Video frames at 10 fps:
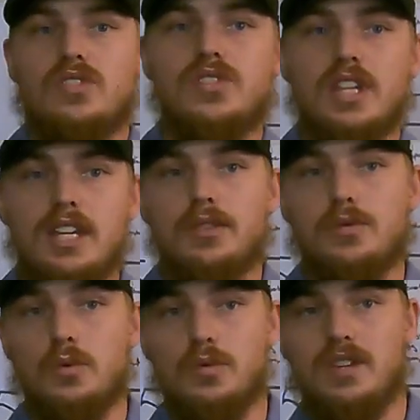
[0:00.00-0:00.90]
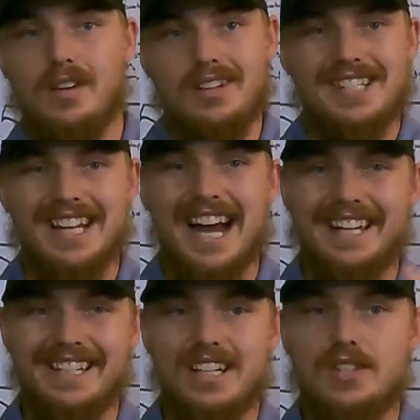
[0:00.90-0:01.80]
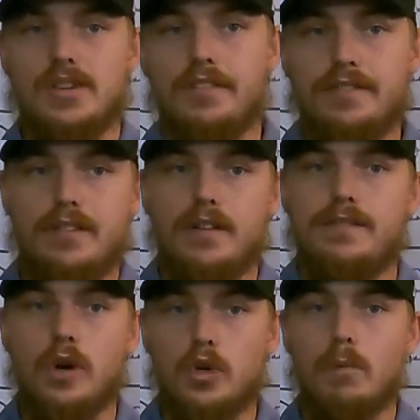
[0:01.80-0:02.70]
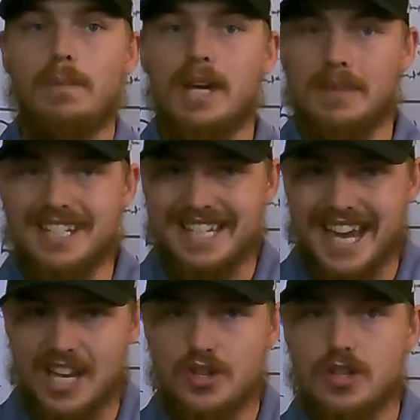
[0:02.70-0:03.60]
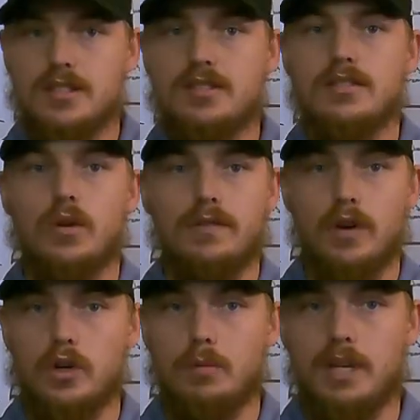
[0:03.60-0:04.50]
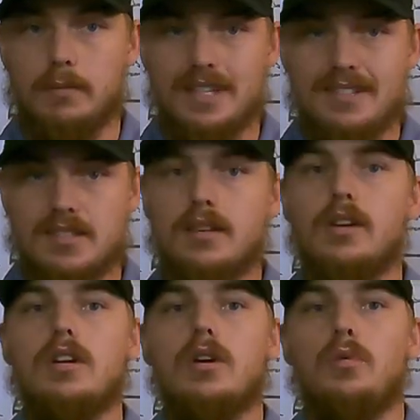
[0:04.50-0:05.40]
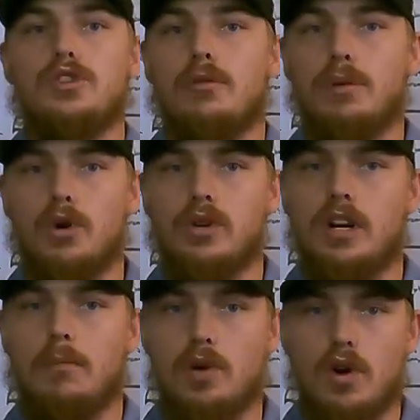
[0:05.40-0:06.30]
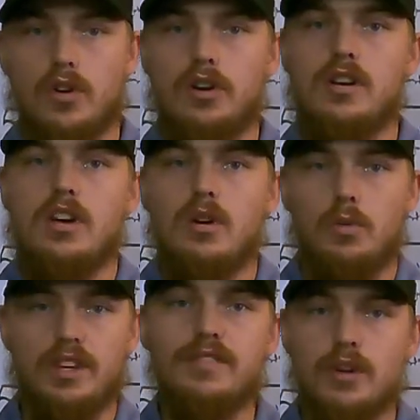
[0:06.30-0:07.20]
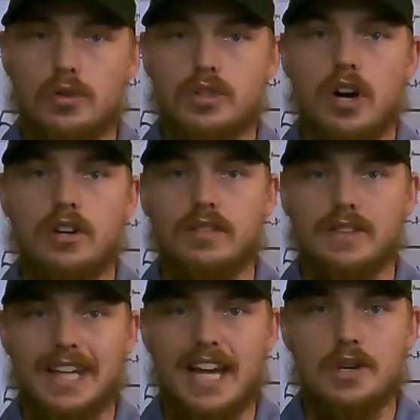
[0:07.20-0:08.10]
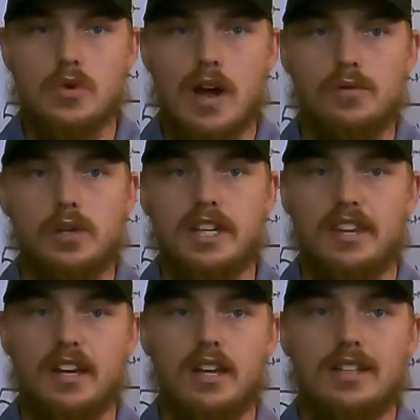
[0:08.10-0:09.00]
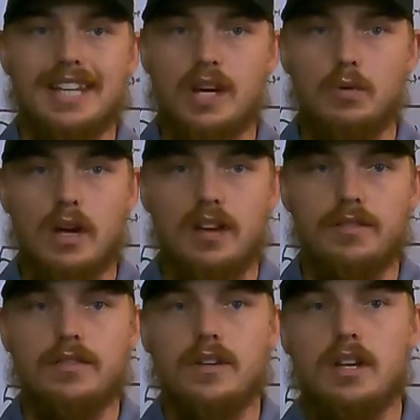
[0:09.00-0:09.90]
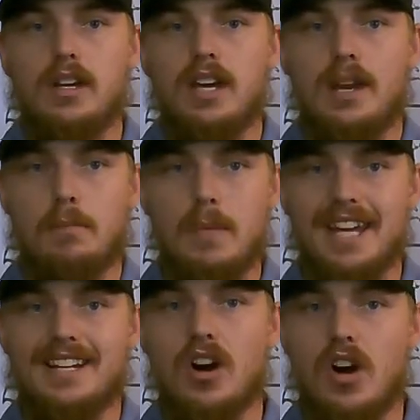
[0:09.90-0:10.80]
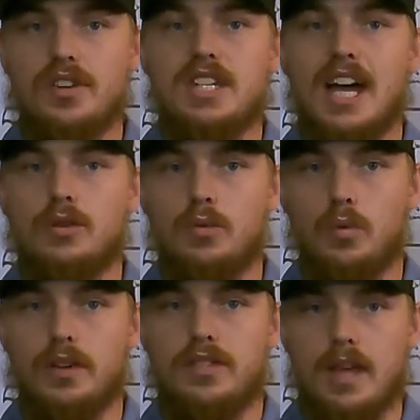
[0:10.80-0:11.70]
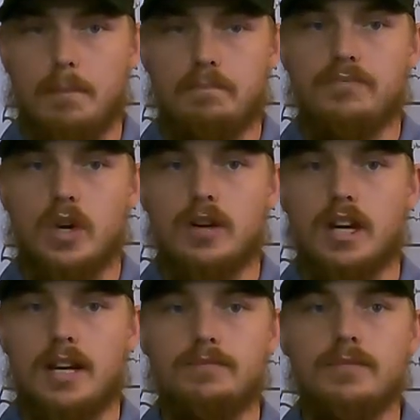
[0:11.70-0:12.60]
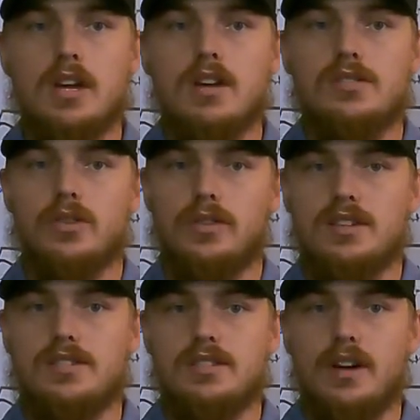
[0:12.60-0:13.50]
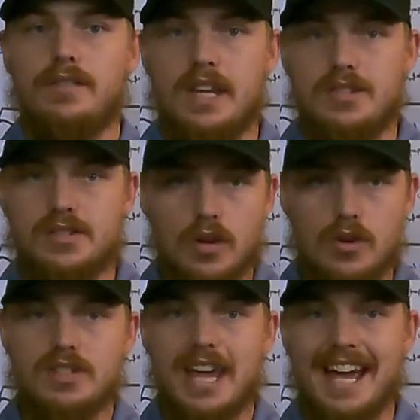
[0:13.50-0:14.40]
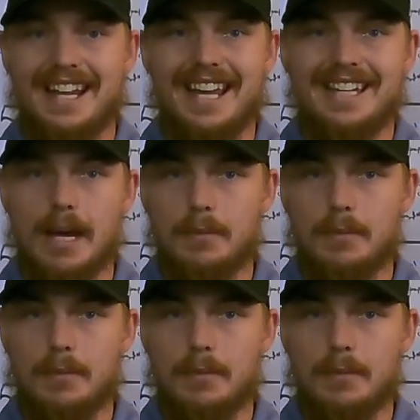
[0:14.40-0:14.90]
see through these ideas of photopigmentation or photopigments, which are broken apart when the photon of light travel in the light wave and make contact with them, okay? So this event starts at a